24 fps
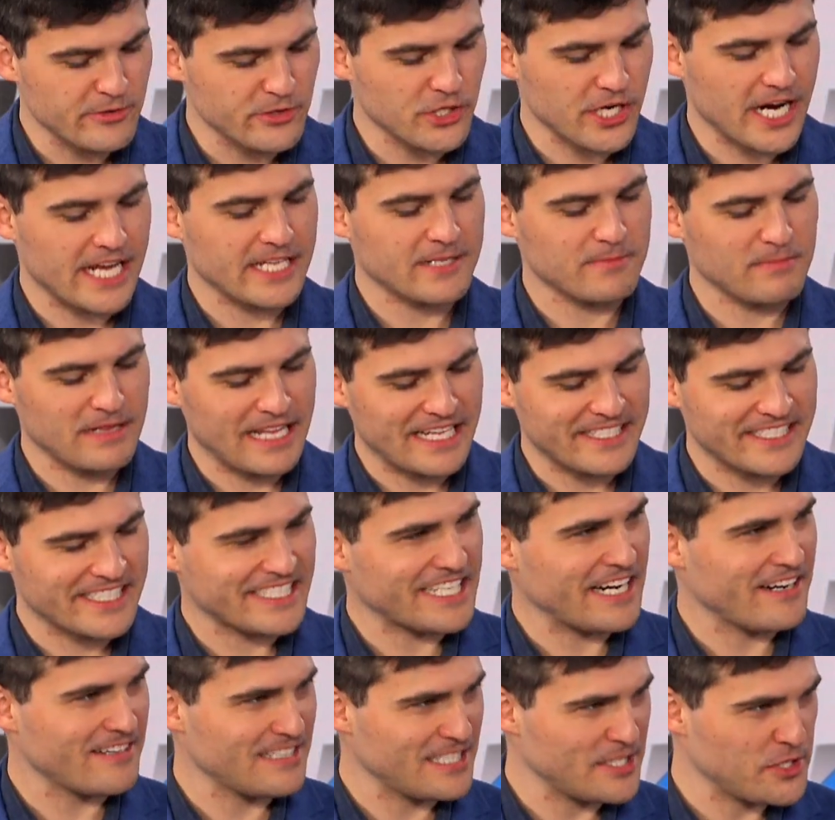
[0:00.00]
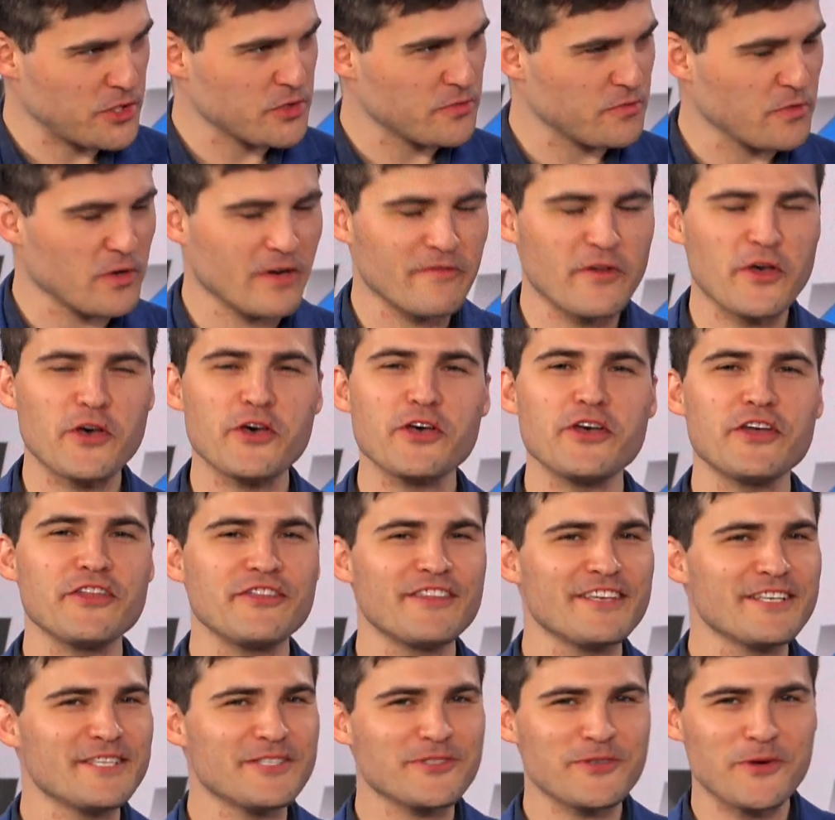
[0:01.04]
transplants are currently used for. I've heard
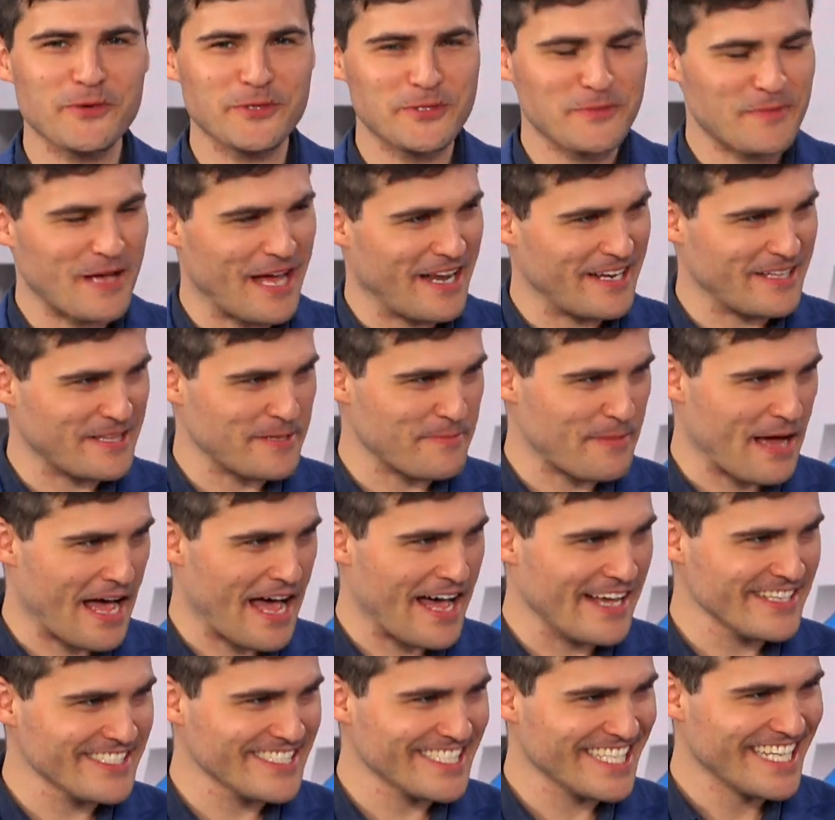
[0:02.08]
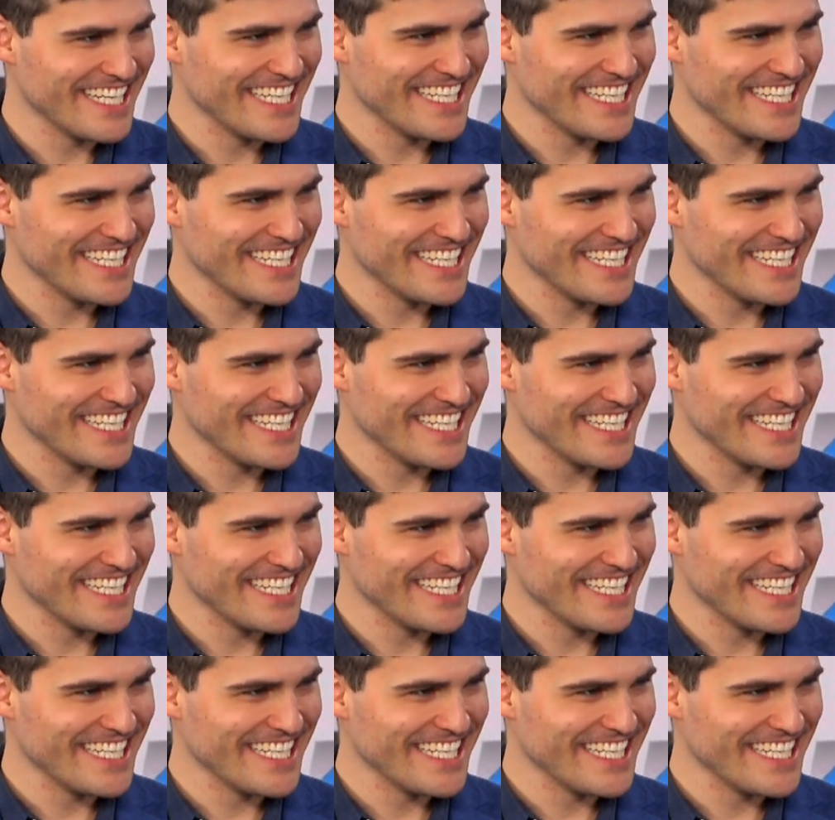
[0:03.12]
this talked about in the past